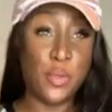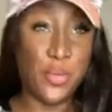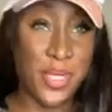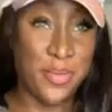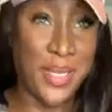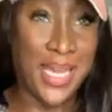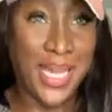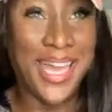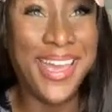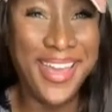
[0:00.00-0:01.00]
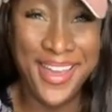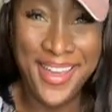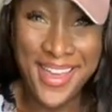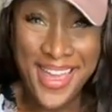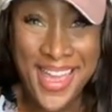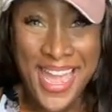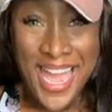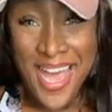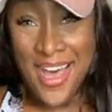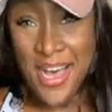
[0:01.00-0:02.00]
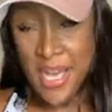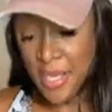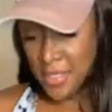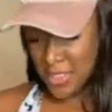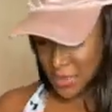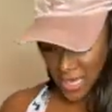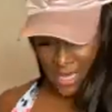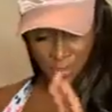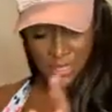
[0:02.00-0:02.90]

with me. So God was